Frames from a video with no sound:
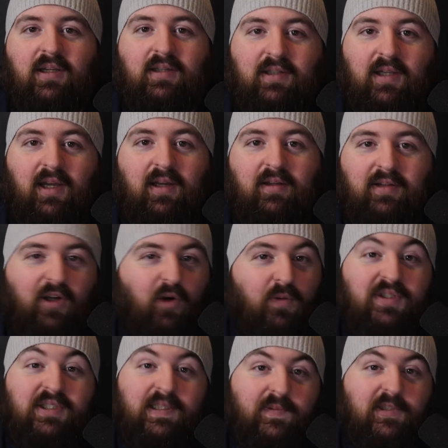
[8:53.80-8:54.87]
they
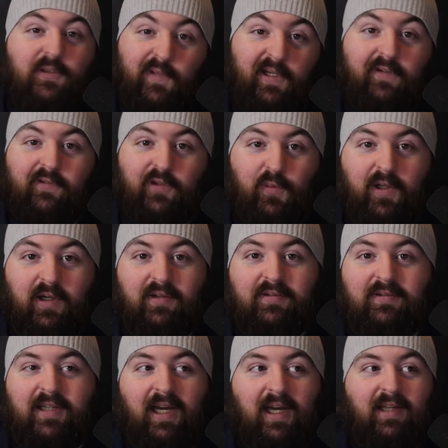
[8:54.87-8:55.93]
always seem to be everywhere,
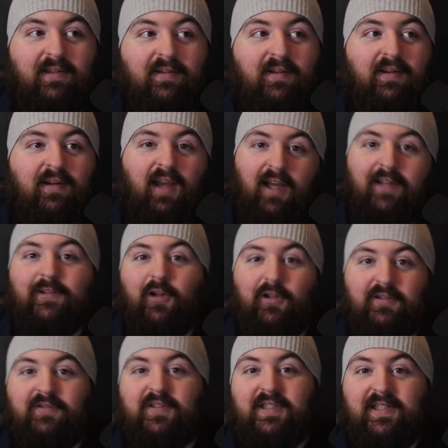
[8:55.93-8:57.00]
and a
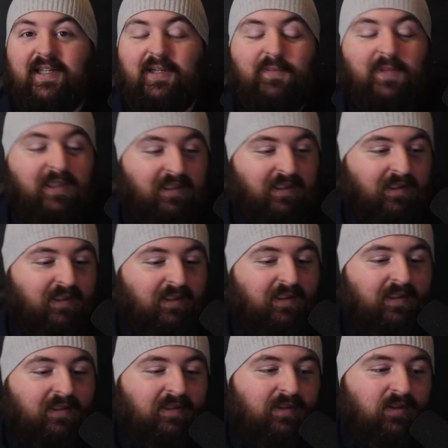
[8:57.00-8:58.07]
lot of the time.
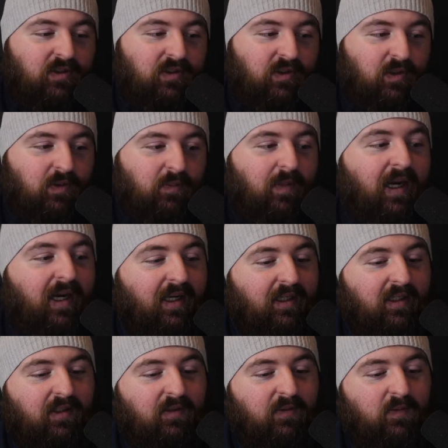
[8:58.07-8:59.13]
So
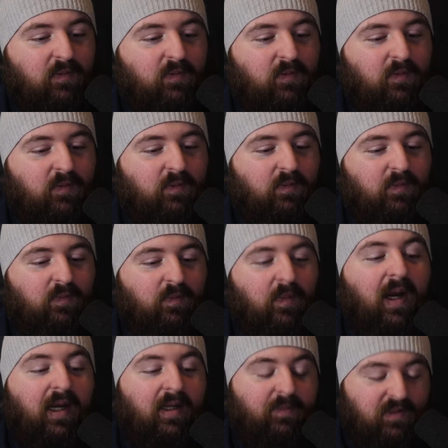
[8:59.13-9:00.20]
my
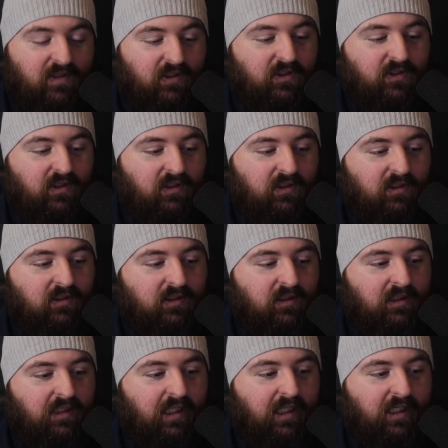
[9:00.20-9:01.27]
position
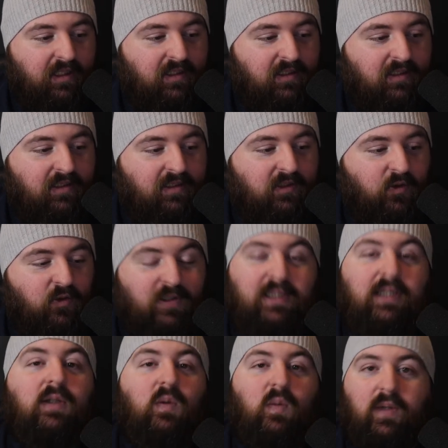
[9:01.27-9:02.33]
is to
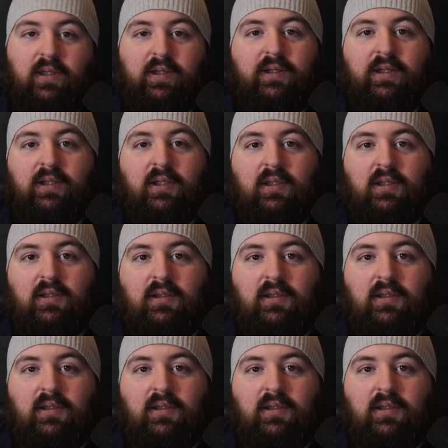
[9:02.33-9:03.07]
deal with